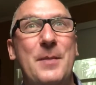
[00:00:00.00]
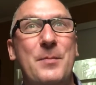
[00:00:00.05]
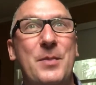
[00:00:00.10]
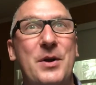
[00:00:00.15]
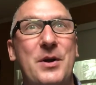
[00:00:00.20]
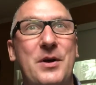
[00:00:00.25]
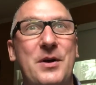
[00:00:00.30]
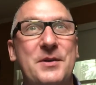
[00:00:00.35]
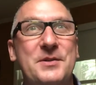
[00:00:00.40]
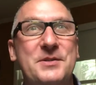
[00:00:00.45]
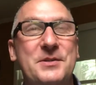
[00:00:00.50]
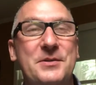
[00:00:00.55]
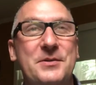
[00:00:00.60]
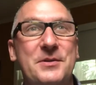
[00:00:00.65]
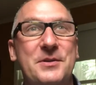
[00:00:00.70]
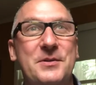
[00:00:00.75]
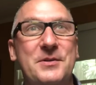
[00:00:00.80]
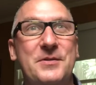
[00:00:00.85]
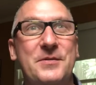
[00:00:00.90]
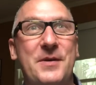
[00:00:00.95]
But also
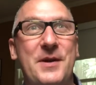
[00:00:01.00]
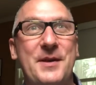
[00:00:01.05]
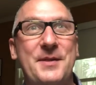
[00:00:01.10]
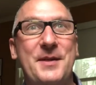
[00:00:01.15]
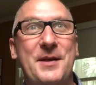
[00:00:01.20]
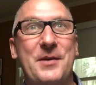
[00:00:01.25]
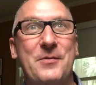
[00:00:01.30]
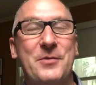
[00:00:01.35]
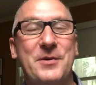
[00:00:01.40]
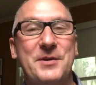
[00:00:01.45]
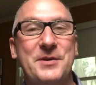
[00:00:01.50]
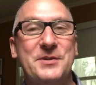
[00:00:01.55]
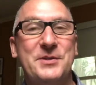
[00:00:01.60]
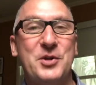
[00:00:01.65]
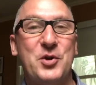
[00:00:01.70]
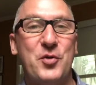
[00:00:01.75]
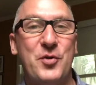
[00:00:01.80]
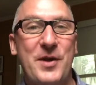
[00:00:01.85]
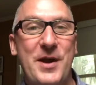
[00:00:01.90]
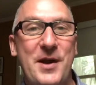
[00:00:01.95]
you divide that word into
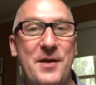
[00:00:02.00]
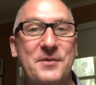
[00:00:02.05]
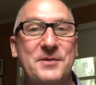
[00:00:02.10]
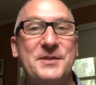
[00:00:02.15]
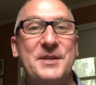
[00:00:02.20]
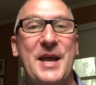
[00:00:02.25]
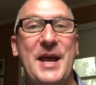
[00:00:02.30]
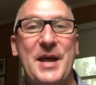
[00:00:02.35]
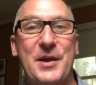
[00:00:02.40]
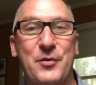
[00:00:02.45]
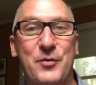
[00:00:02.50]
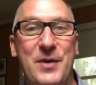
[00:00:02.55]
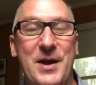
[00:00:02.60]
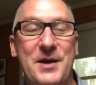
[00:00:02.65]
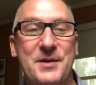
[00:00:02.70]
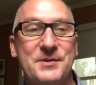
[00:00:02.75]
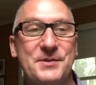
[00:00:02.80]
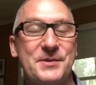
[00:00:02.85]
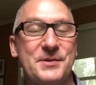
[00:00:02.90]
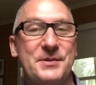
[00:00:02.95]
carouse and
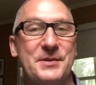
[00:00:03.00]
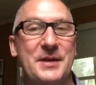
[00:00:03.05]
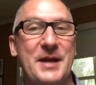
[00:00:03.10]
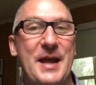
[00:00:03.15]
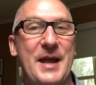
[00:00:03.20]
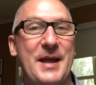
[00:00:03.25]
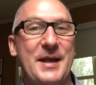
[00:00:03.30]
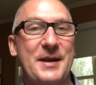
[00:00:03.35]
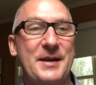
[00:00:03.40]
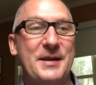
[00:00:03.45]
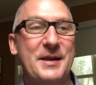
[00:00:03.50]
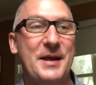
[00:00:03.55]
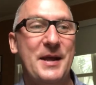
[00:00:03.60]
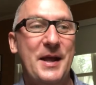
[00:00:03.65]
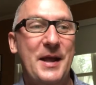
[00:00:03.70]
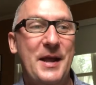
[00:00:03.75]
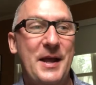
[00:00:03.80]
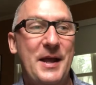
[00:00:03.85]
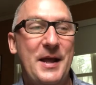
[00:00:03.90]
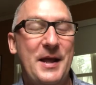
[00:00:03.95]
arousal, and
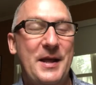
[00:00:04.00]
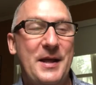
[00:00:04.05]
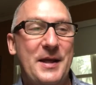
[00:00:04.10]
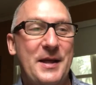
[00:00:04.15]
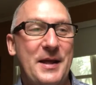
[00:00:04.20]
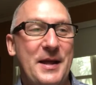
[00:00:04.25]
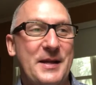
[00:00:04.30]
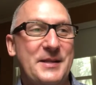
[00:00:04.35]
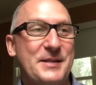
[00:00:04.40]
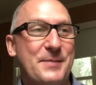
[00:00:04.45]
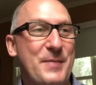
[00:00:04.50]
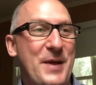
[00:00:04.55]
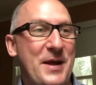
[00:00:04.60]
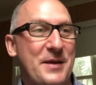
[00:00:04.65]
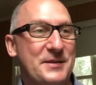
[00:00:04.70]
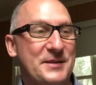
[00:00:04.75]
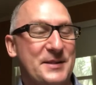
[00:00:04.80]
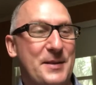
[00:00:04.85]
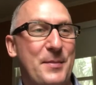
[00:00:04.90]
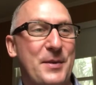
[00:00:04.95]
it's
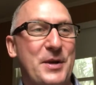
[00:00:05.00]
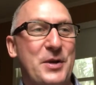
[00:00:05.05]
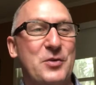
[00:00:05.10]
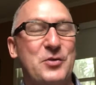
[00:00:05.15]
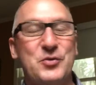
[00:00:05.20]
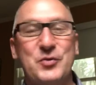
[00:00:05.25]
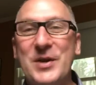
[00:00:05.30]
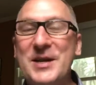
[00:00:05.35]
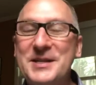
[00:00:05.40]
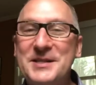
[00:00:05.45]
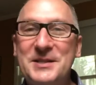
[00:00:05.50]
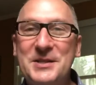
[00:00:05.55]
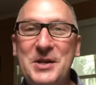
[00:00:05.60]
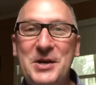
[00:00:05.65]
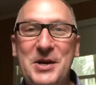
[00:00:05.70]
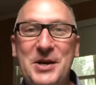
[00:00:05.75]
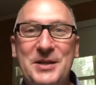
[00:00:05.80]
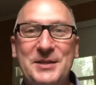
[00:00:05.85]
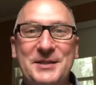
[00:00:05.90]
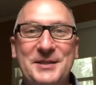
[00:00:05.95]
about somebody who drinks a
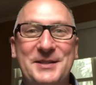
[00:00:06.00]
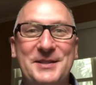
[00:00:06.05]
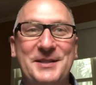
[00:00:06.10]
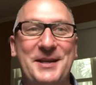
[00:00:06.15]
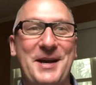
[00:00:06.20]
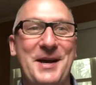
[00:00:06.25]
lot,